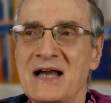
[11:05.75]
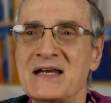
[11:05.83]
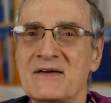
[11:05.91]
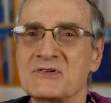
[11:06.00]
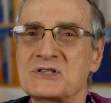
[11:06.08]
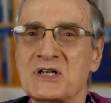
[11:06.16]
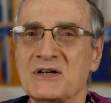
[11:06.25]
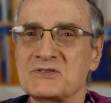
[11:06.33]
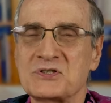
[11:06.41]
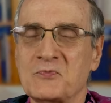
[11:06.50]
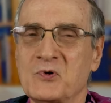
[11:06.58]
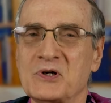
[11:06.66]
I never
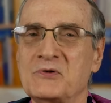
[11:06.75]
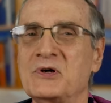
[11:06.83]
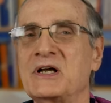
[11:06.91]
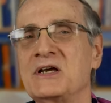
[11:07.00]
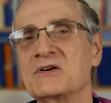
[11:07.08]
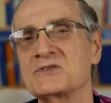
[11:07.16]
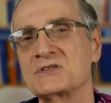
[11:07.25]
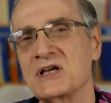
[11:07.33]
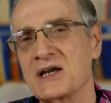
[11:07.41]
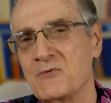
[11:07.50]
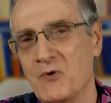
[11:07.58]
tell someone, well, here's the